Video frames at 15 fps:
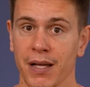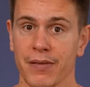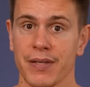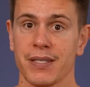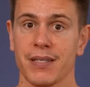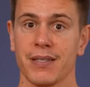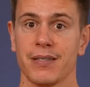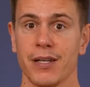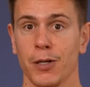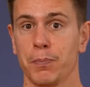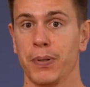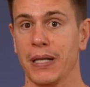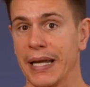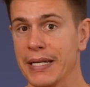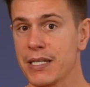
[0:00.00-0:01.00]
This is still
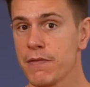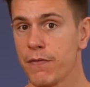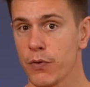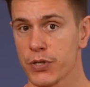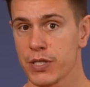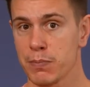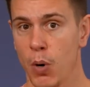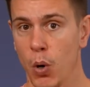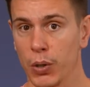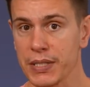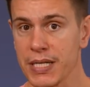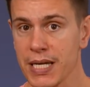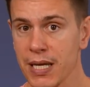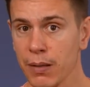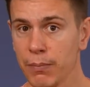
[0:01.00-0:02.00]
plenty for small
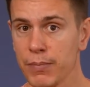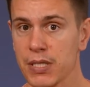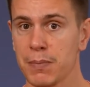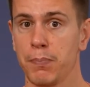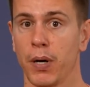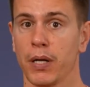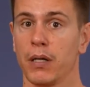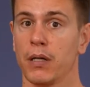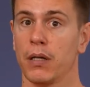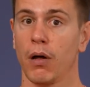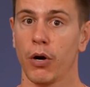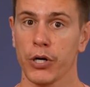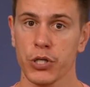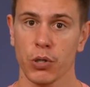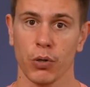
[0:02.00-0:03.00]
teams, but
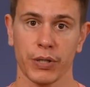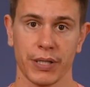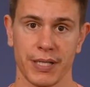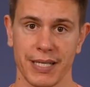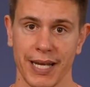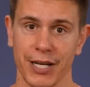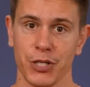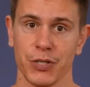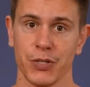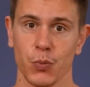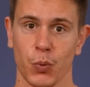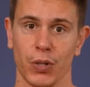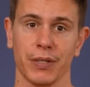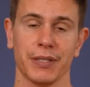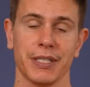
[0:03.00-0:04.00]
larger
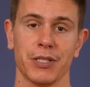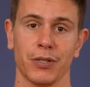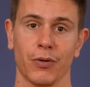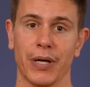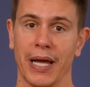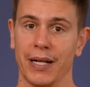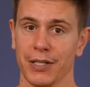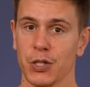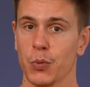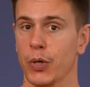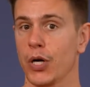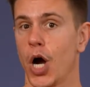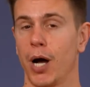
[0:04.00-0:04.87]
organizations will need to look elsewhere,